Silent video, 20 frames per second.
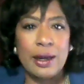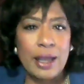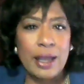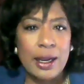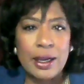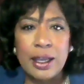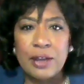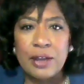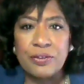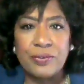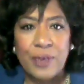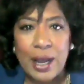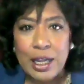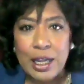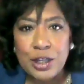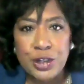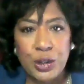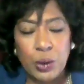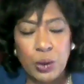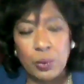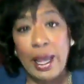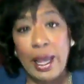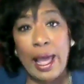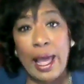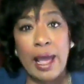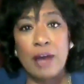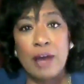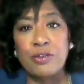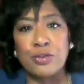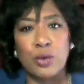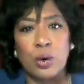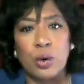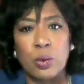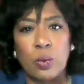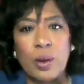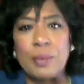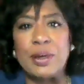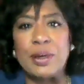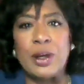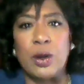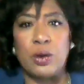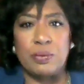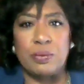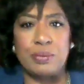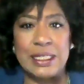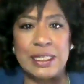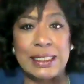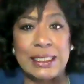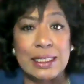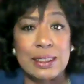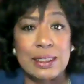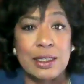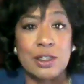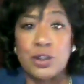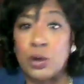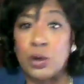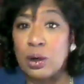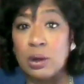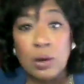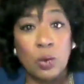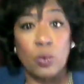any advice you would have for women-owned businesses or